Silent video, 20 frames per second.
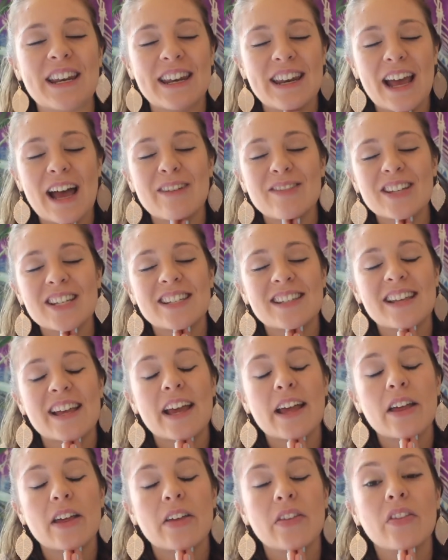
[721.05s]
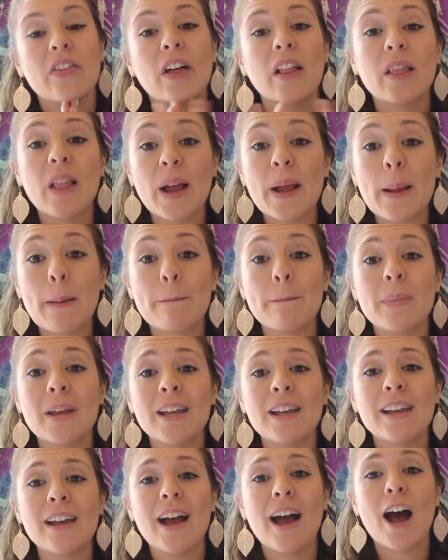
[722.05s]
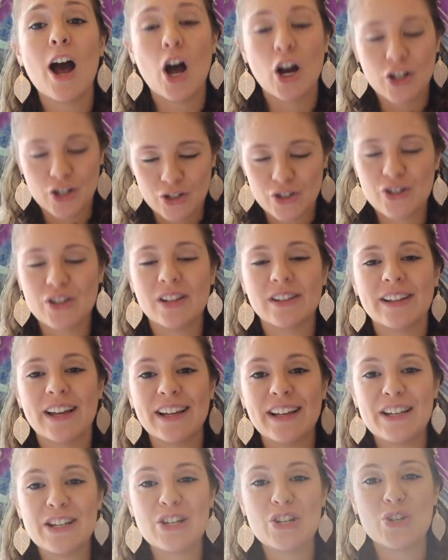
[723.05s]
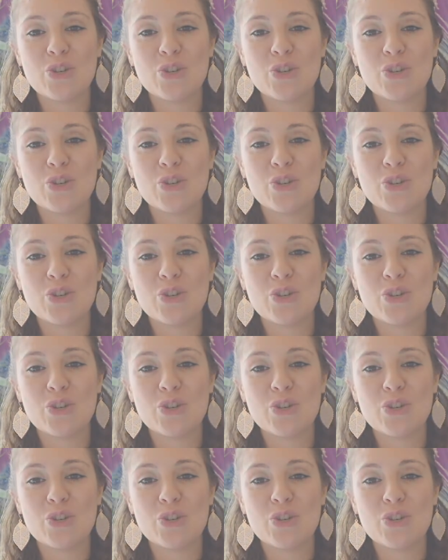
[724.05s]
Namaste. The light in me honors the light in